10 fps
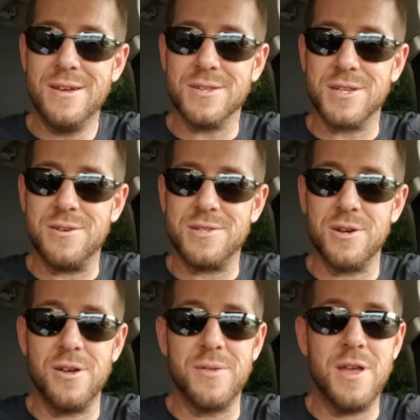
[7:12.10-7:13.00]
So
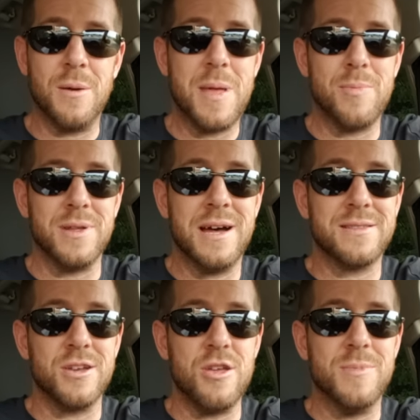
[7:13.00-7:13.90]
to all the young people
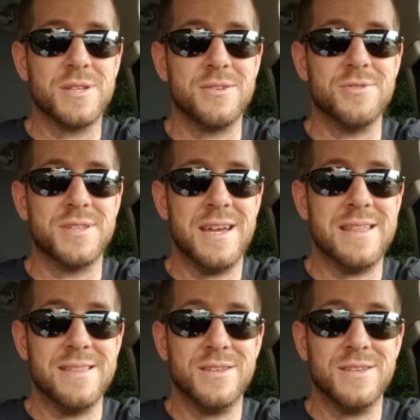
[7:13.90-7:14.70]
out there, you must understand